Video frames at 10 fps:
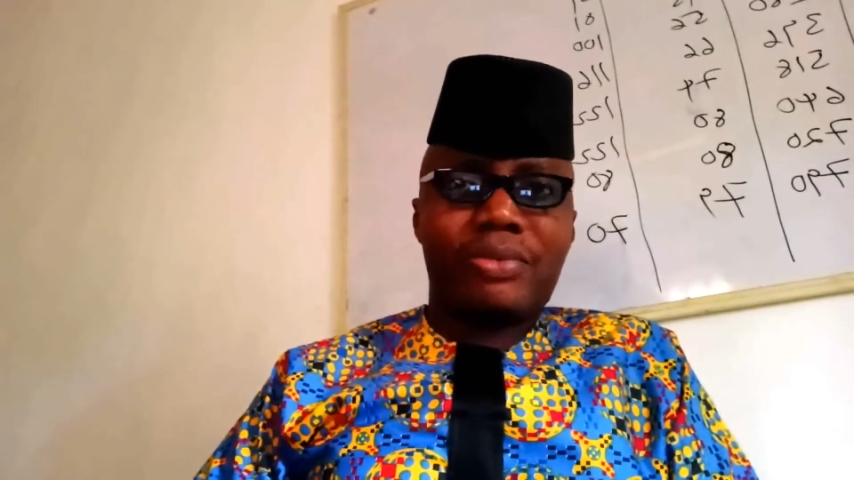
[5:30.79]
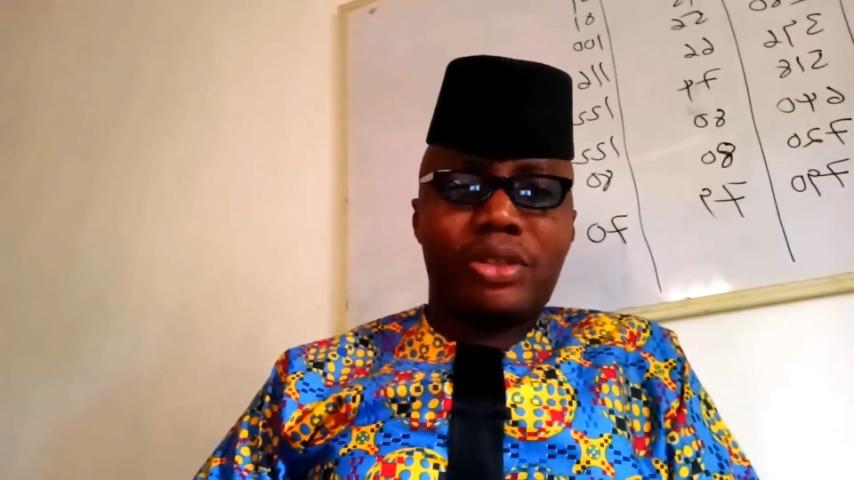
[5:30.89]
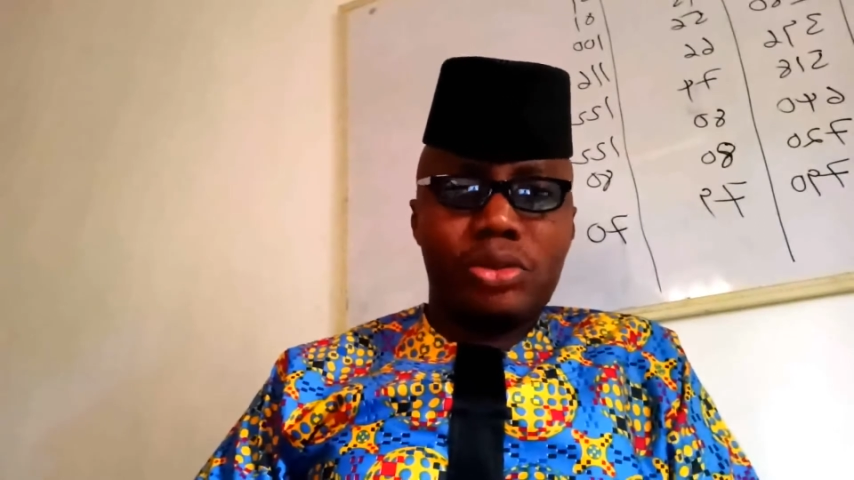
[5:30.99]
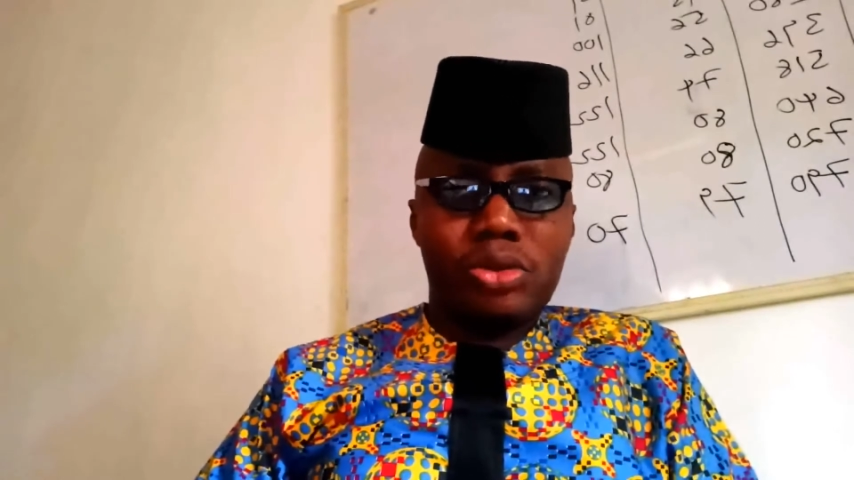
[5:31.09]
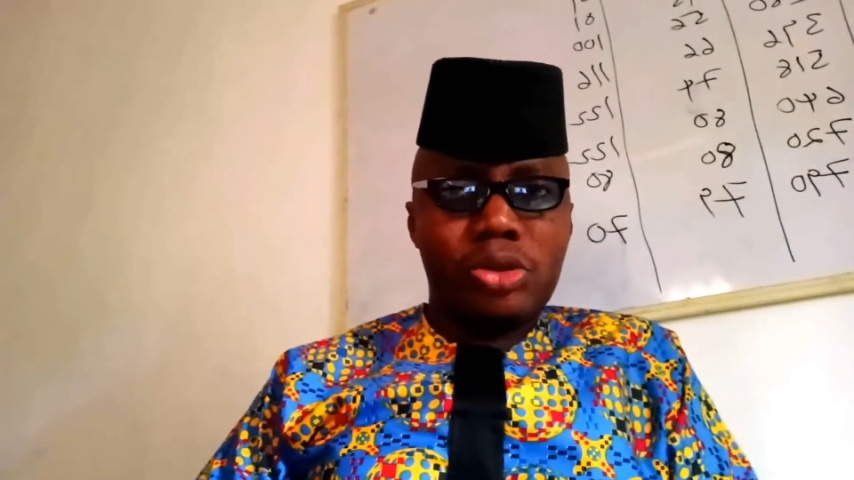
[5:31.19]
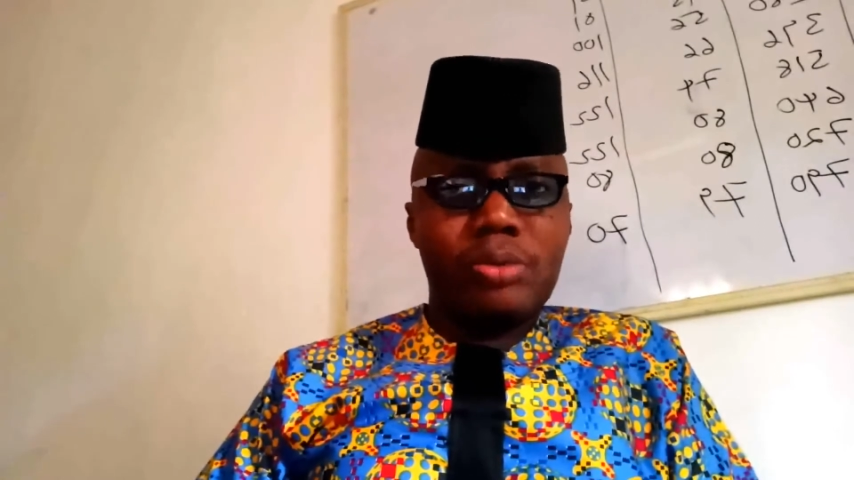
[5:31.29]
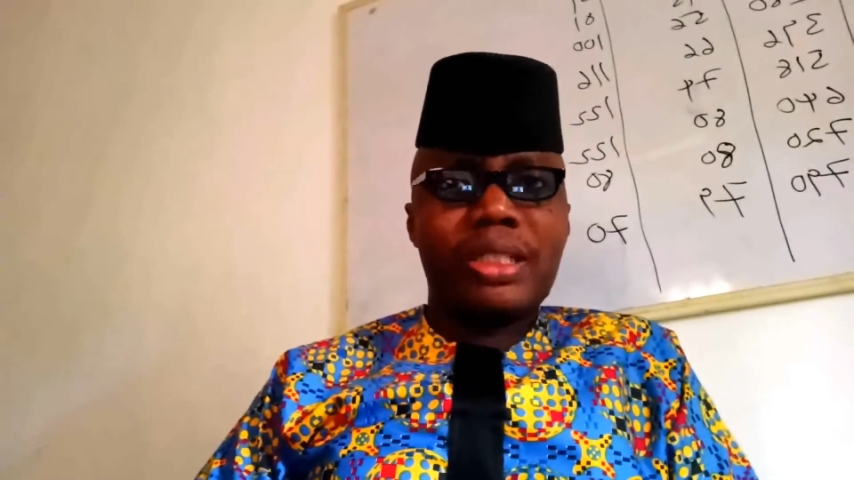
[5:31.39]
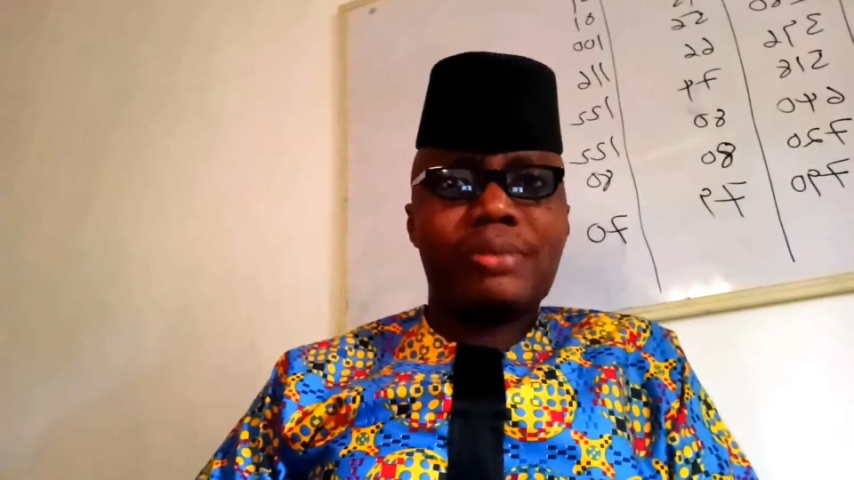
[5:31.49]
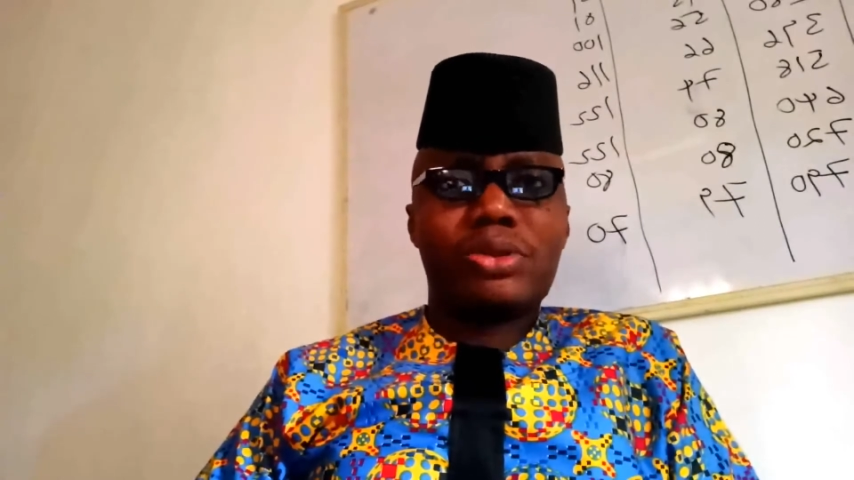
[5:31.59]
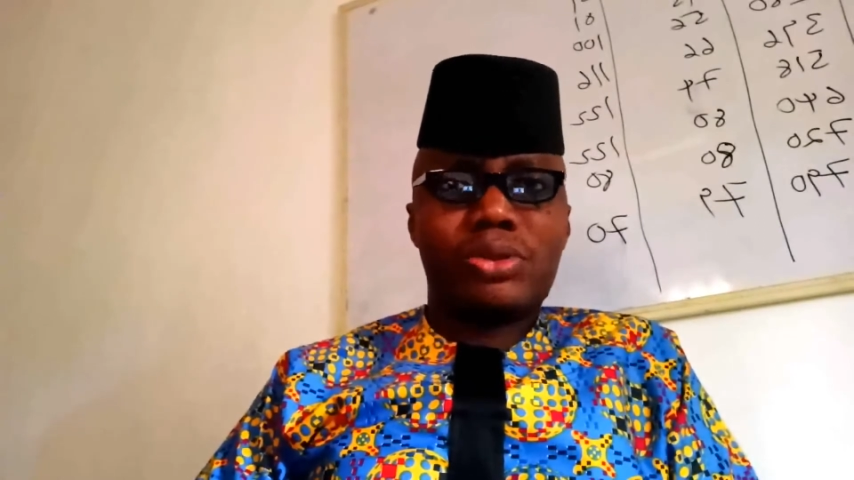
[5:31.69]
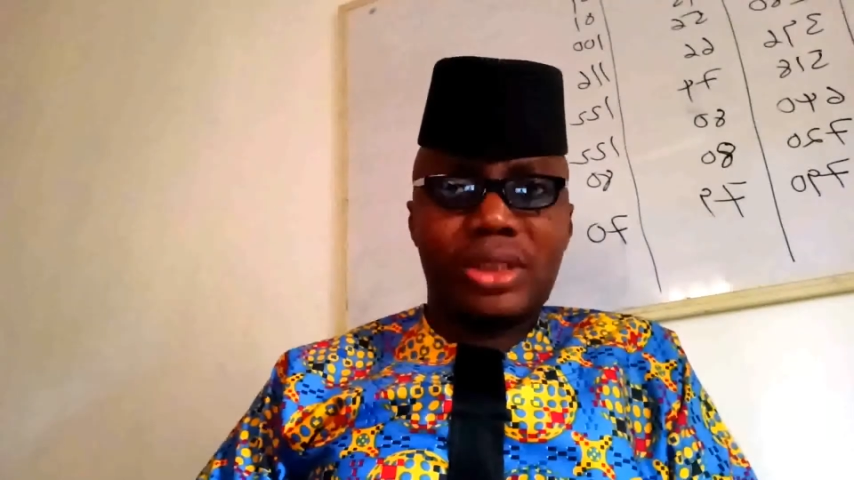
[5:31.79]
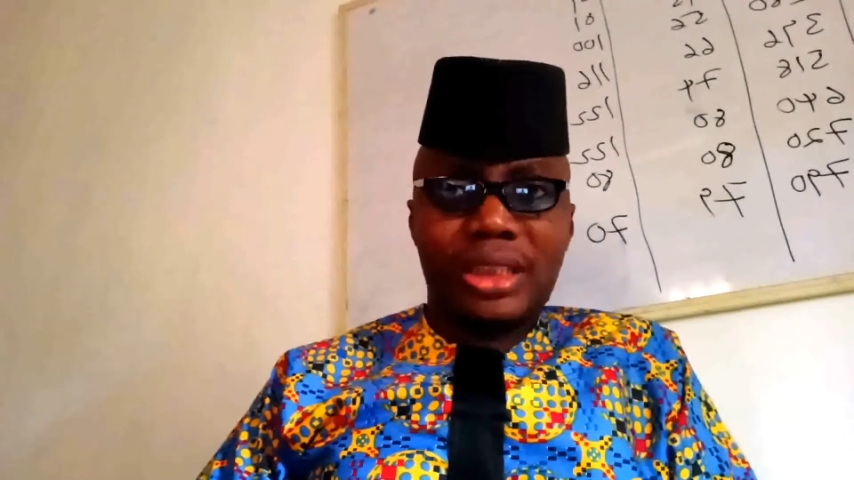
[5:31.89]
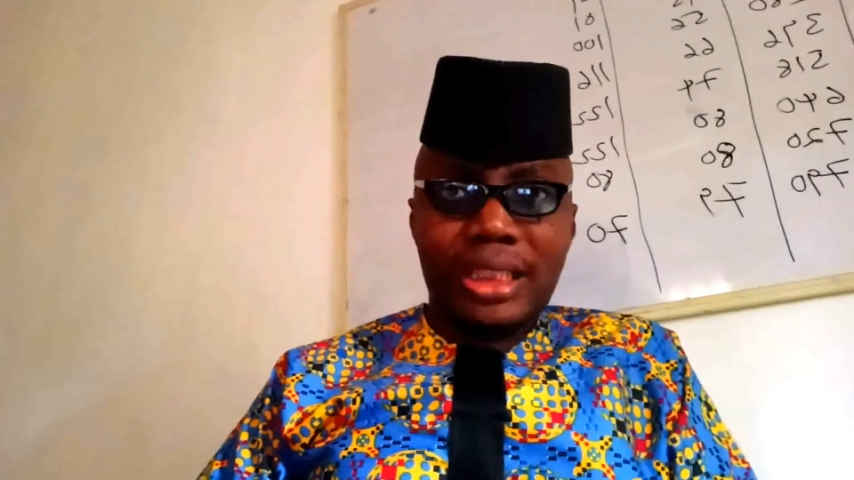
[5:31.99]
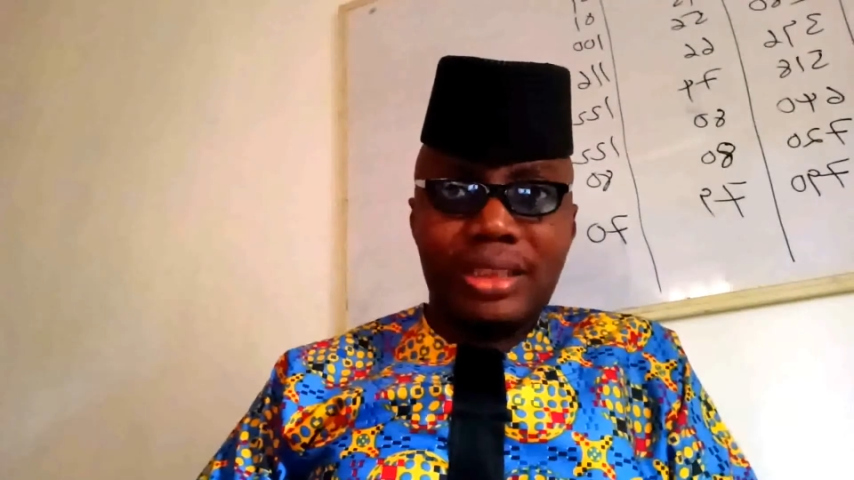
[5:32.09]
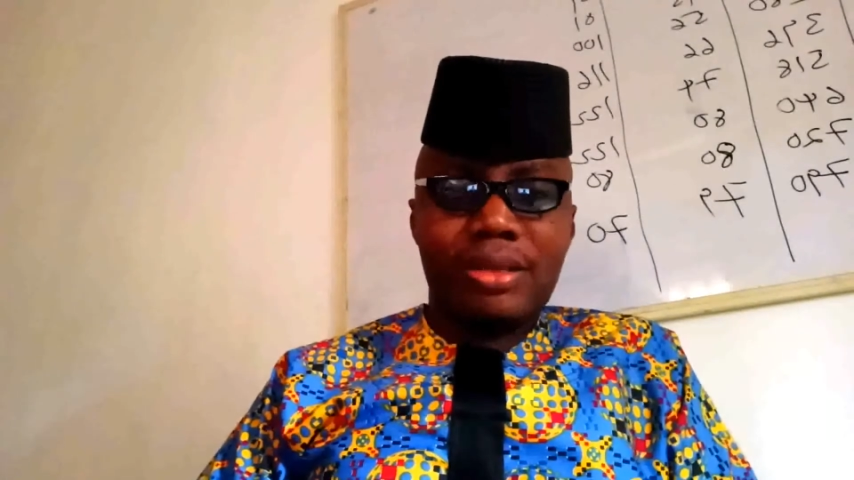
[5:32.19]
You should be able to
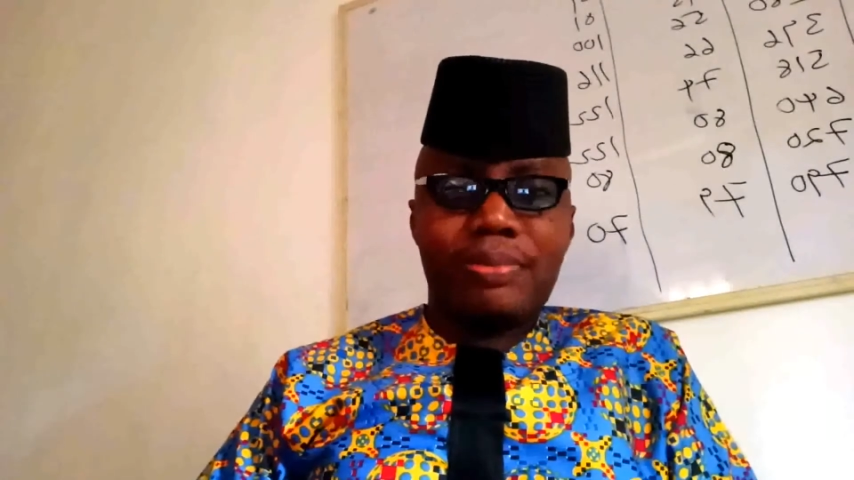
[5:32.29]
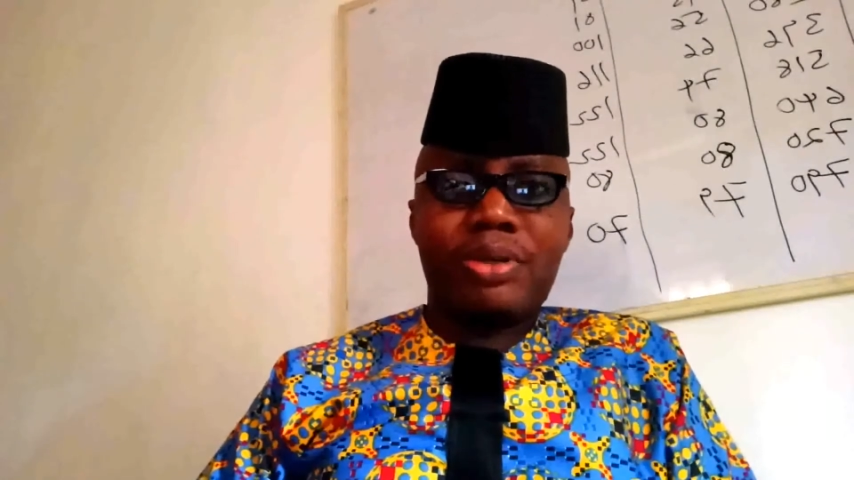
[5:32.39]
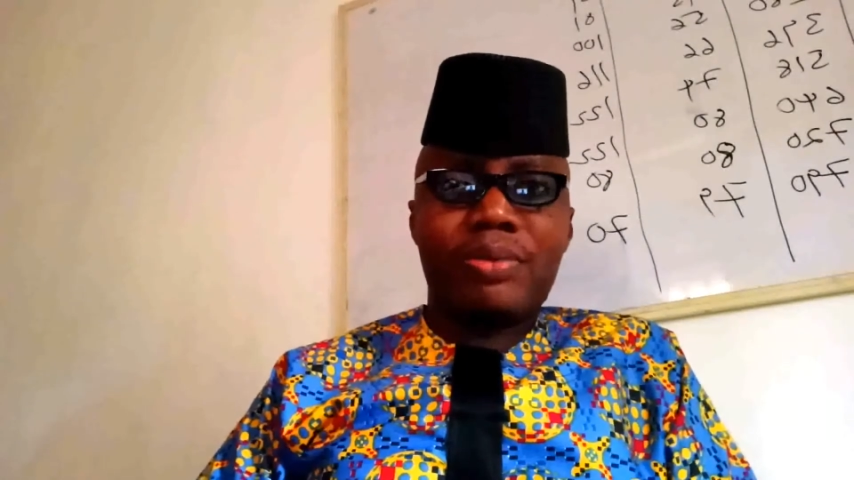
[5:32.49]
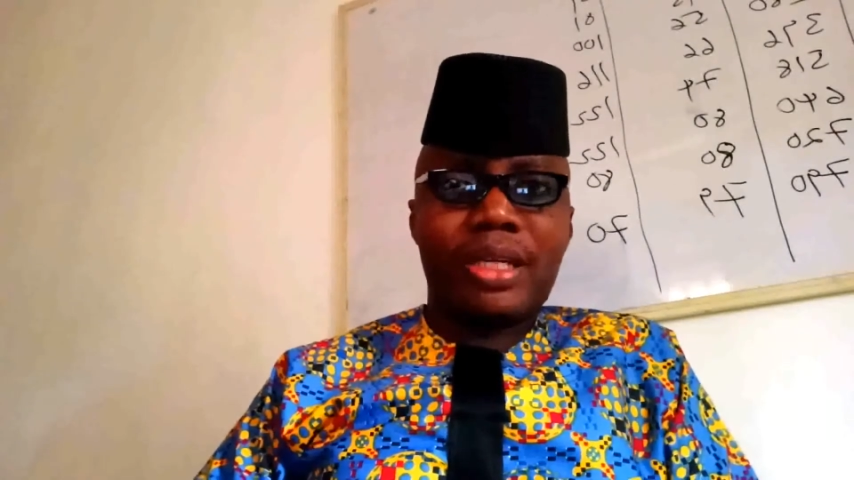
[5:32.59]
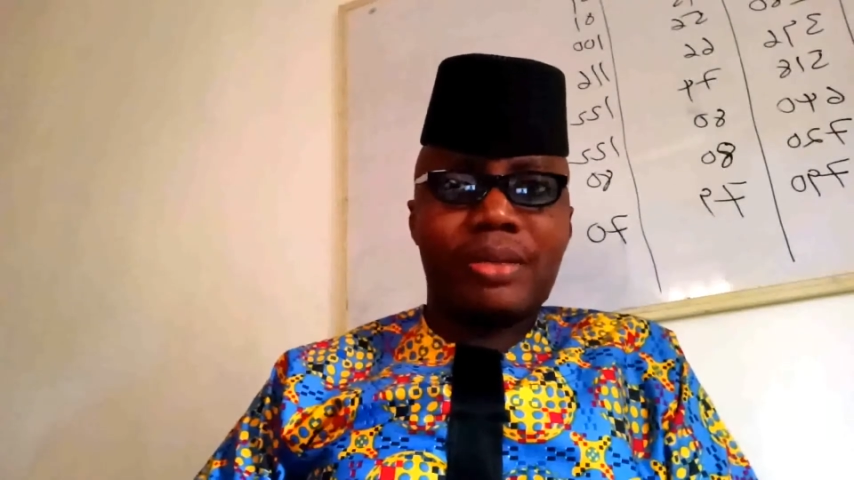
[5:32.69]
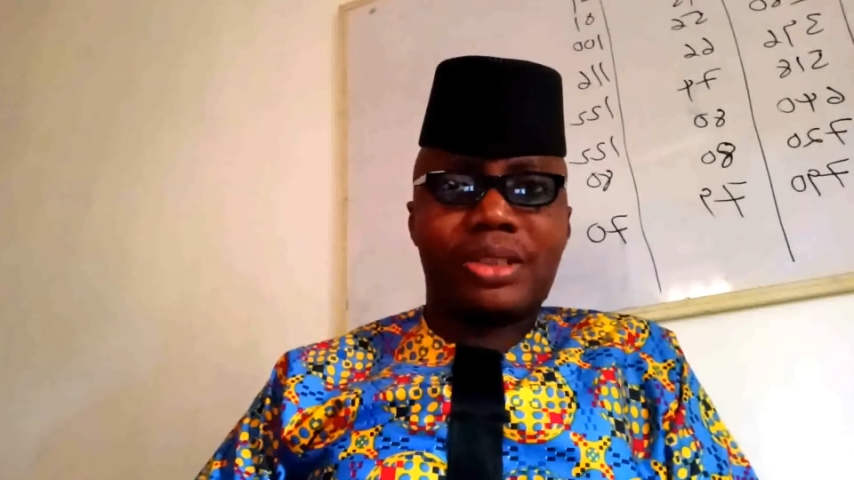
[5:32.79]
state the problems.